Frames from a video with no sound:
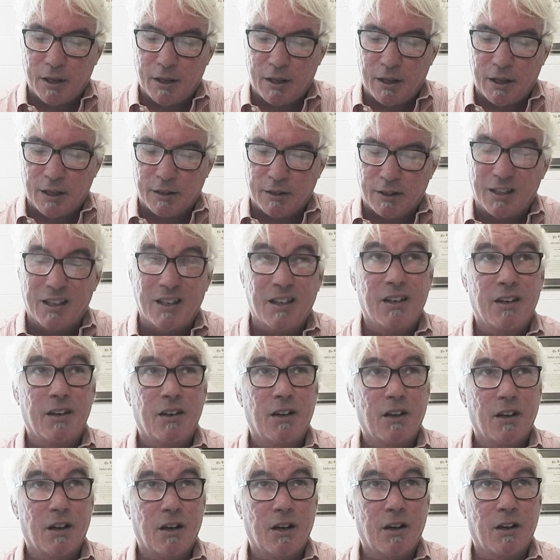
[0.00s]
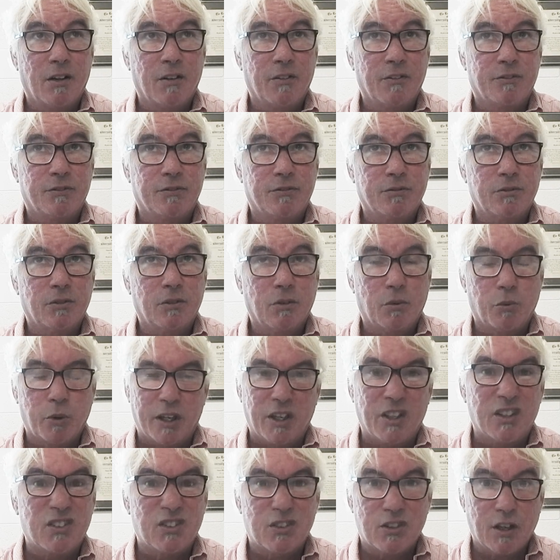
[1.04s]
at the end of
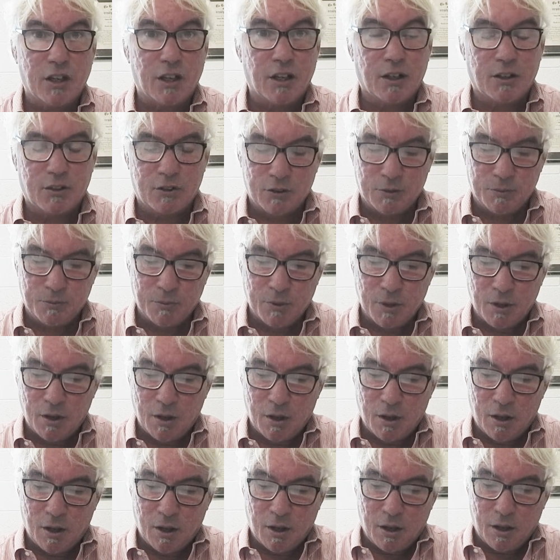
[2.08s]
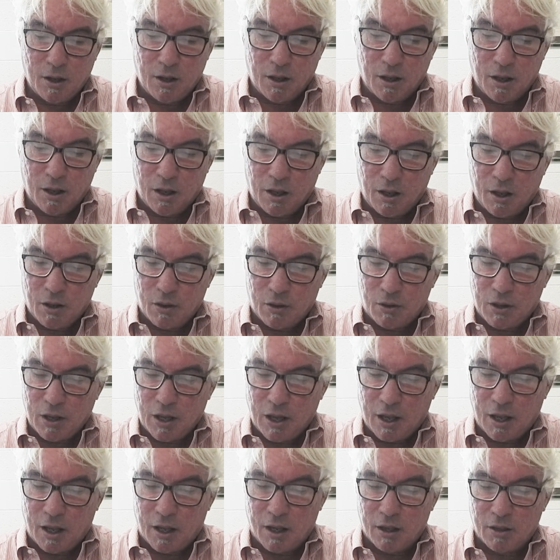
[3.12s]
week 6.
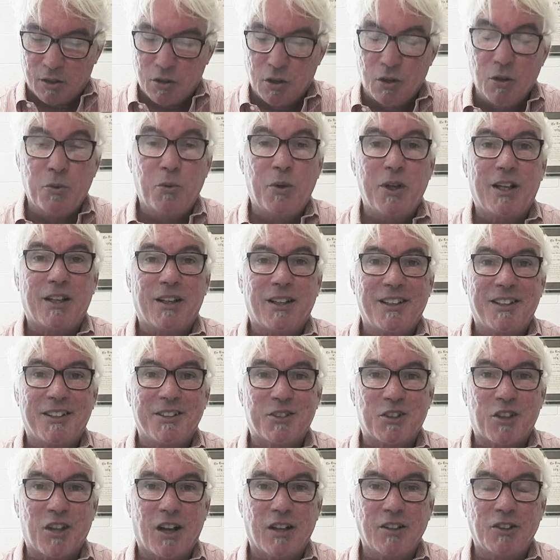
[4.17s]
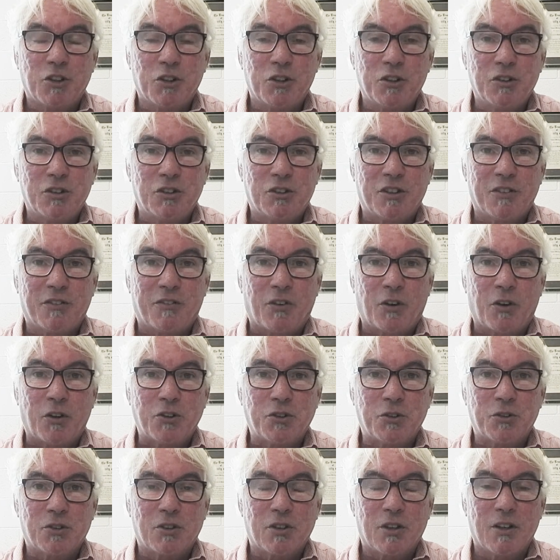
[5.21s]
Okay, 2 weekly discussions. The
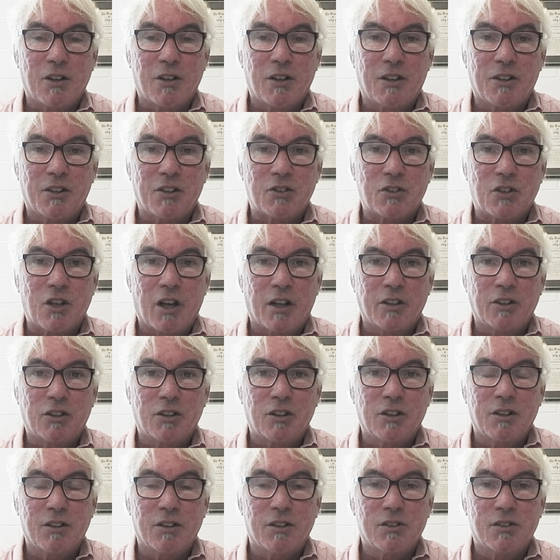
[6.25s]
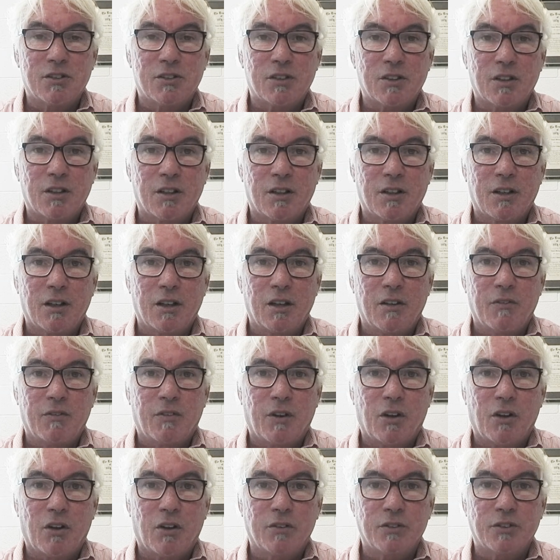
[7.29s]
first discussion
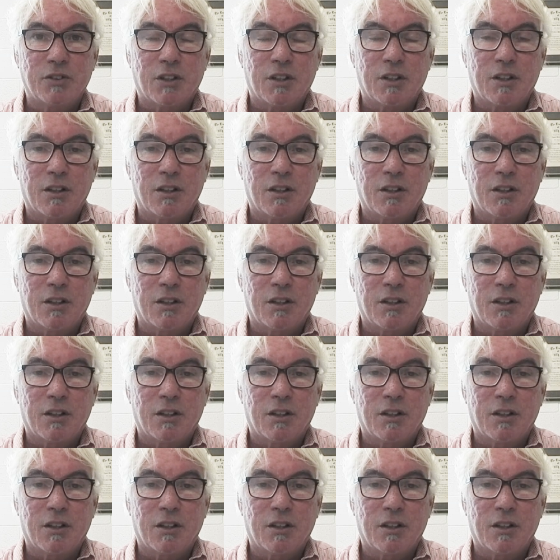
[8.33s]
involves